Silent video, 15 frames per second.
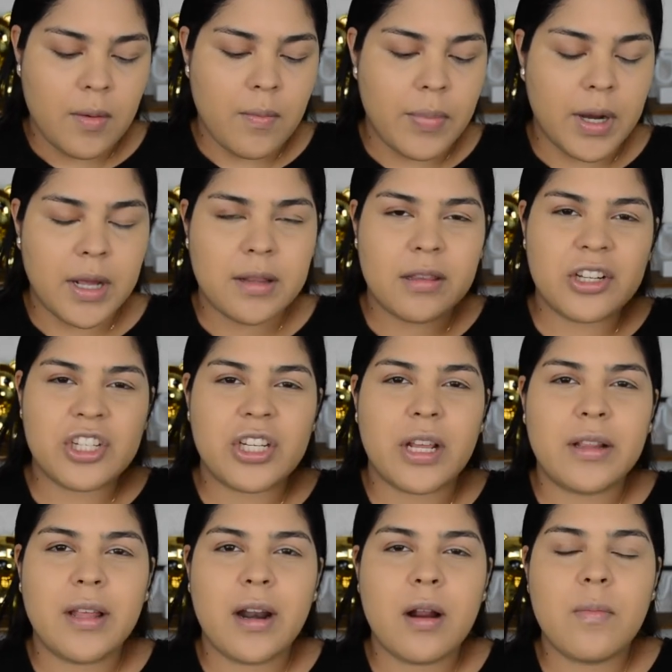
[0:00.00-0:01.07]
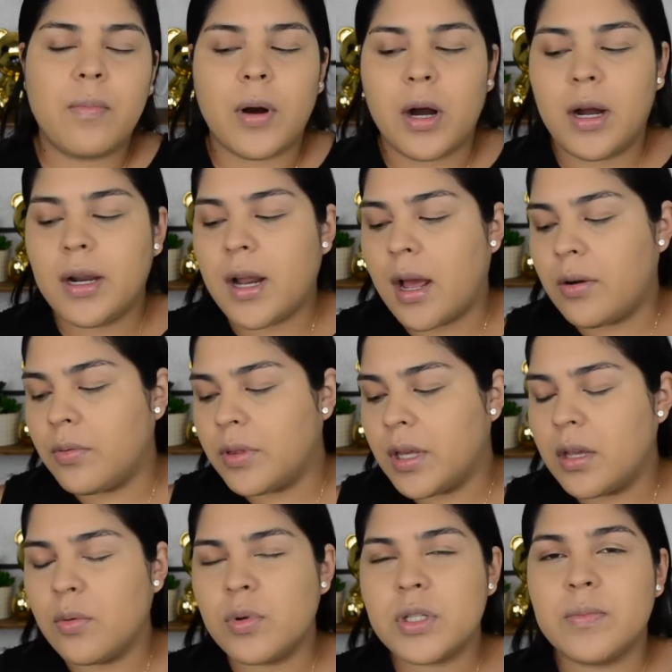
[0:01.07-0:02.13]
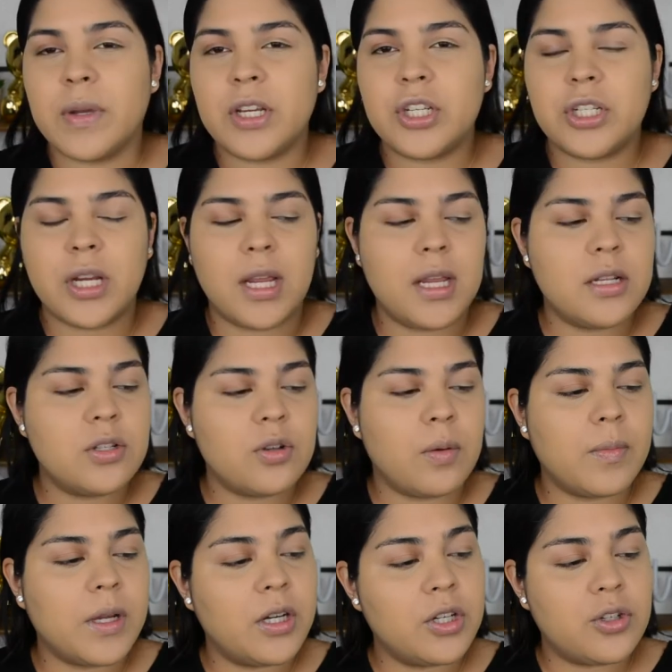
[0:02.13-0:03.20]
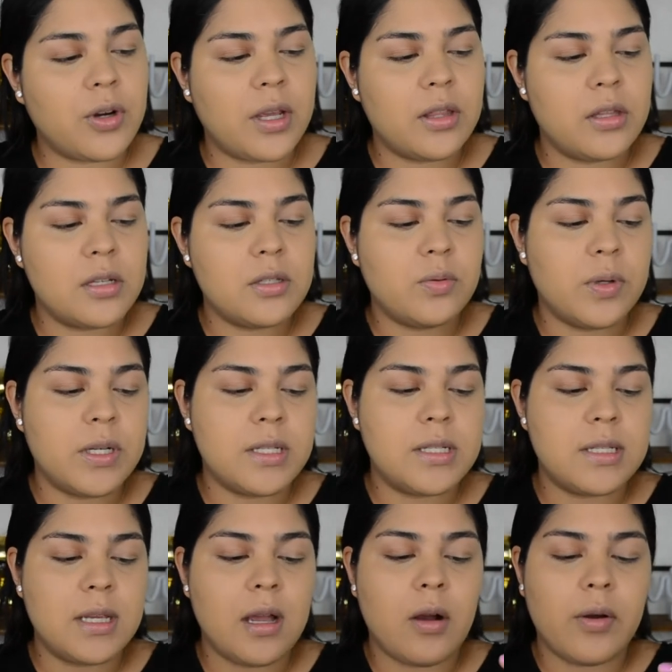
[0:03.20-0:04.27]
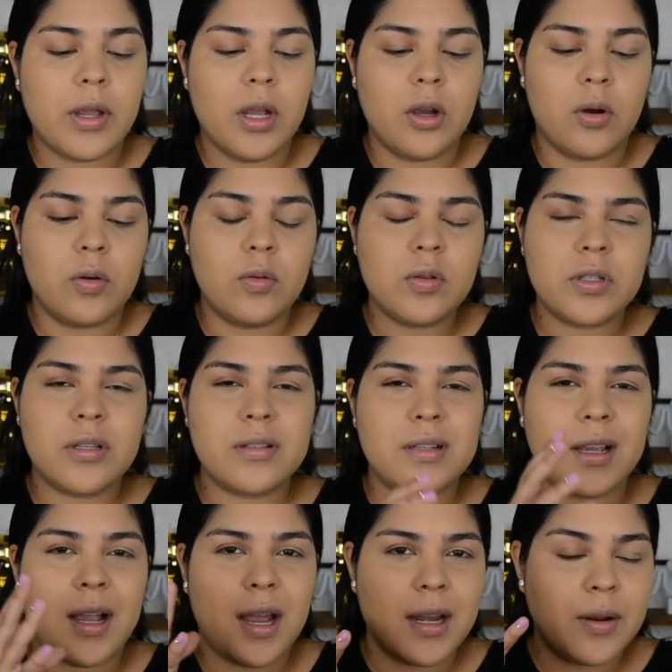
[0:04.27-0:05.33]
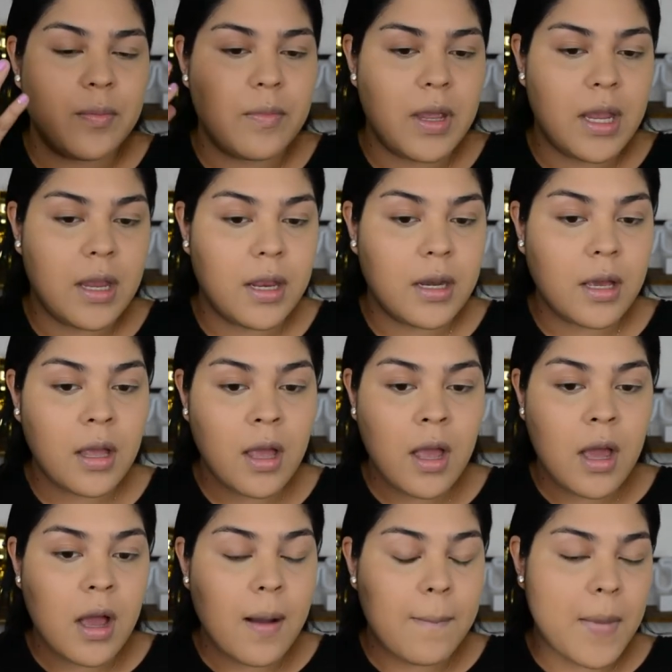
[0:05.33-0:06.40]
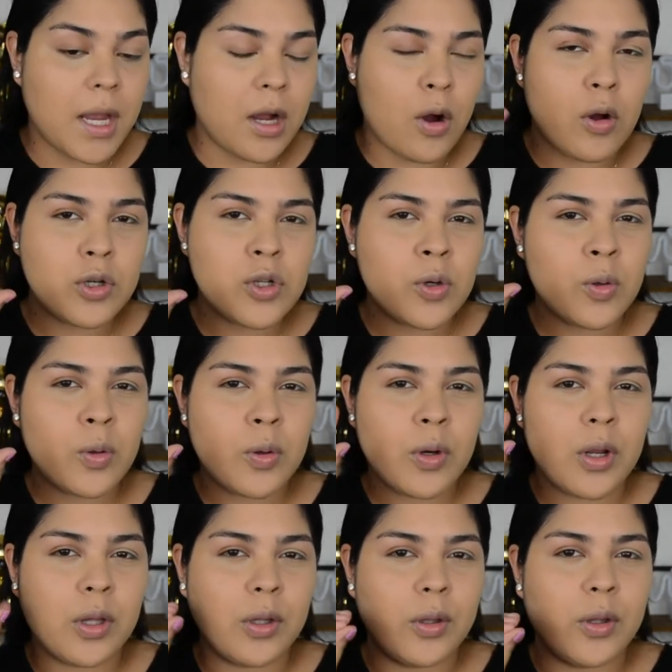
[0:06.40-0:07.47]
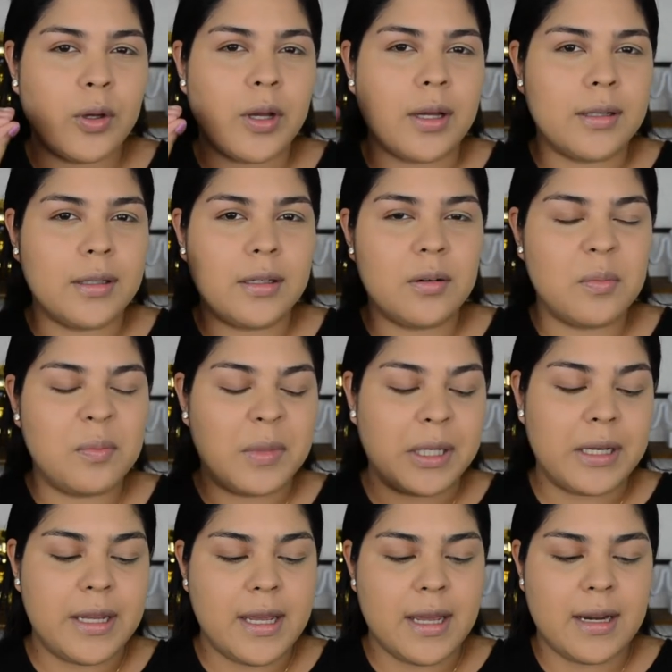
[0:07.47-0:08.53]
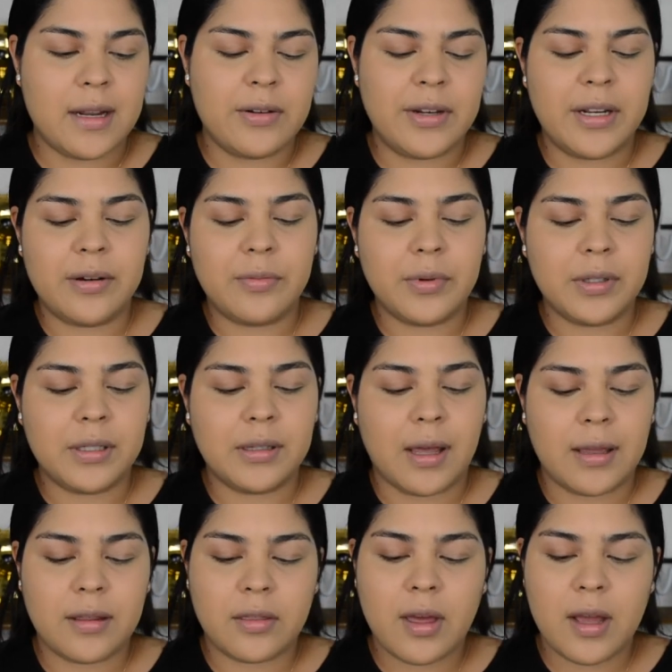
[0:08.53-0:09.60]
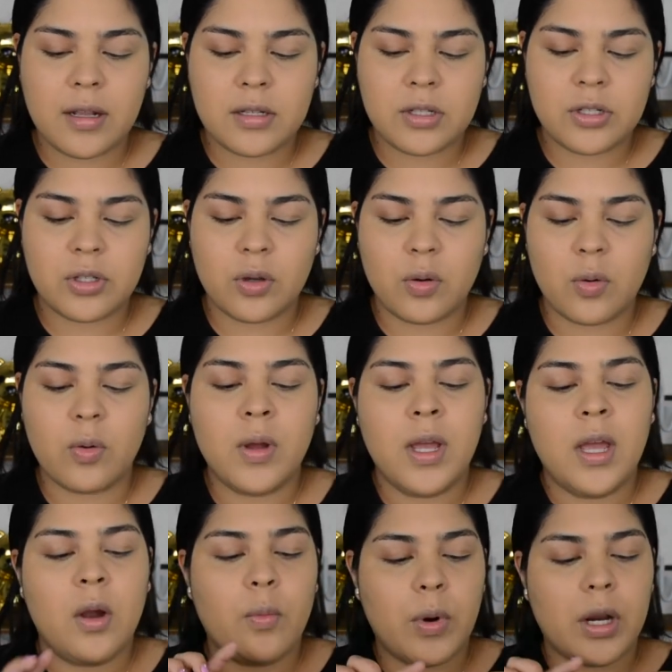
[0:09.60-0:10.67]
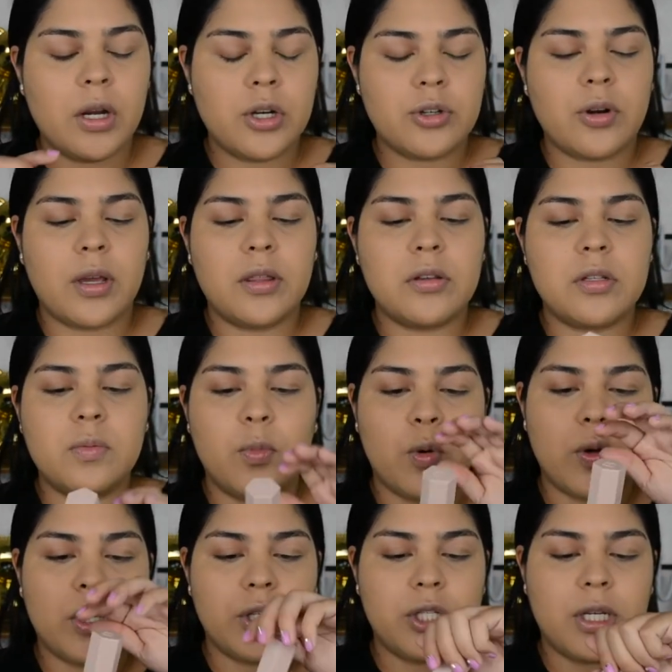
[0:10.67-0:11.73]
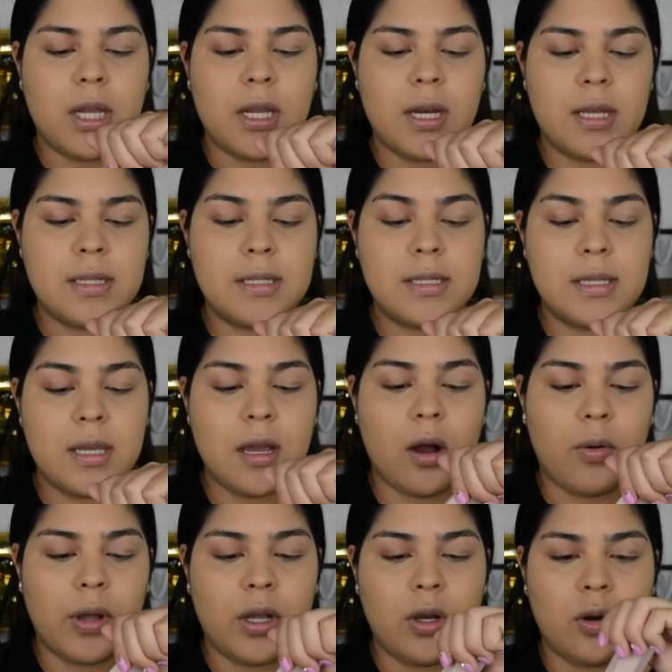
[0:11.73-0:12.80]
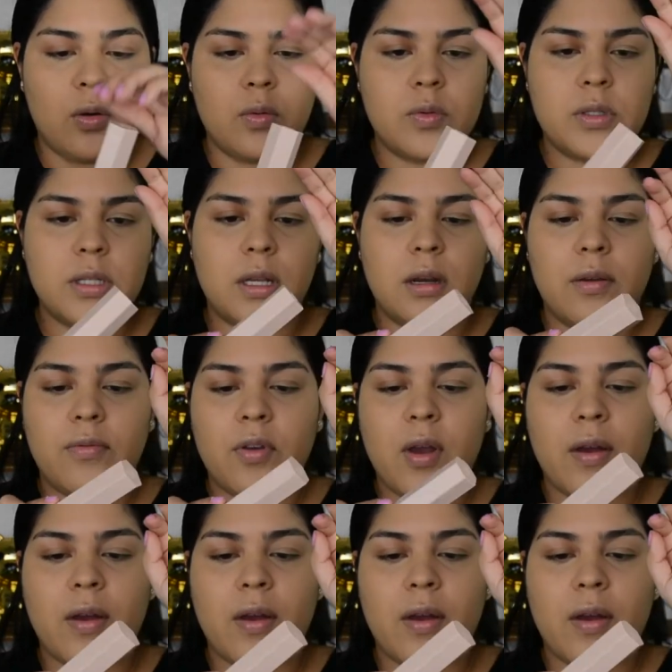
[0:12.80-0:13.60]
but the shade that I bought, I don't think it was my shade, so I'm gonna try this one and see how it goes, because it kind of made my contour look a little muddy, and I didn't really like that. So we're gonna try this Mocha shade and see how it goes. And if you